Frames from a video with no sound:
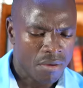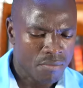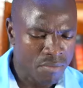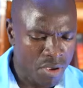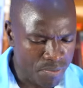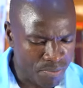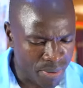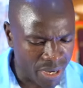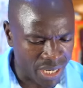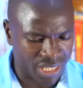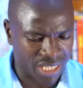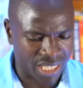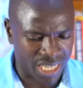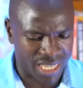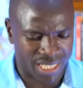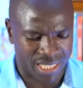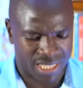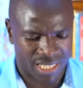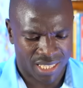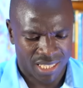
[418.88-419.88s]
Be
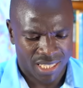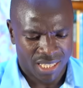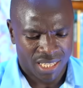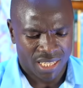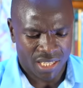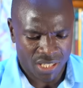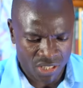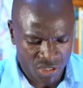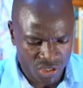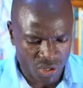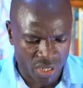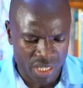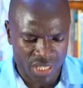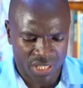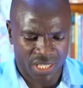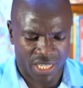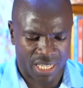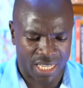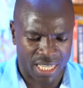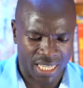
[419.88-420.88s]
patient and so
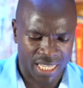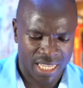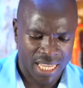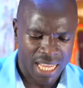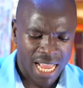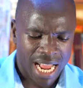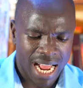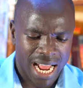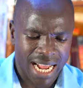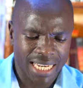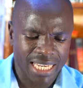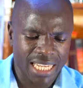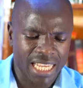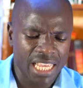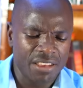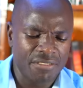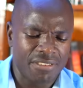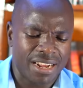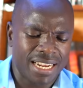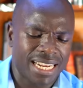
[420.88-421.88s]
listening, and
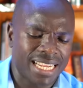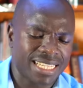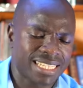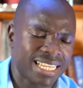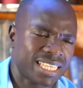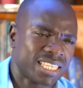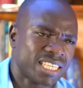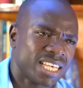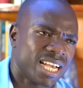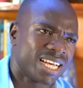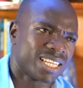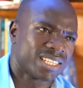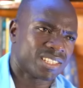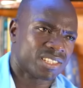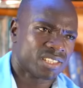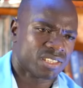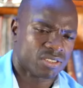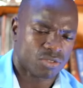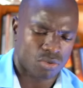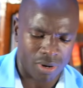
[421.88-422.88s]
give another
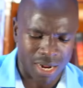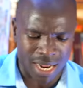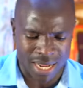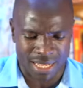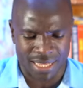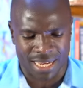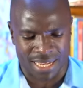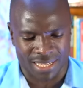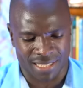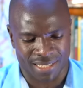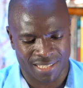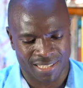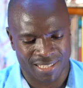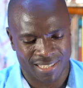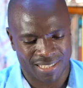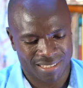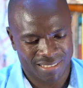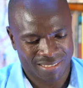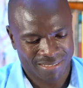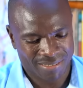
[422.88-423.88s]
chance to
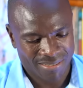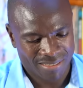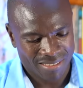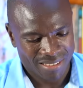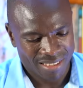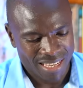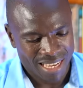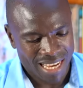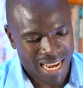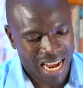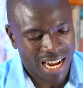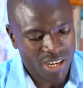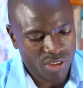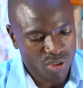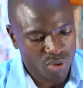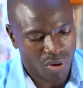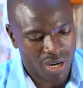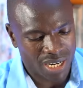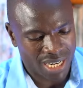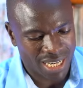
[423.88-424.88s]
others and
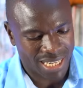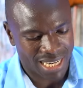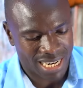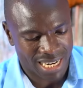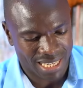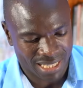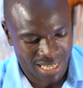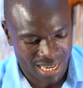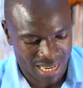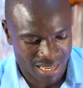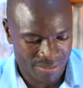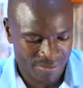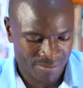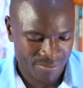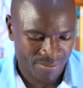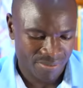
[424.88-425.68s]
to one another.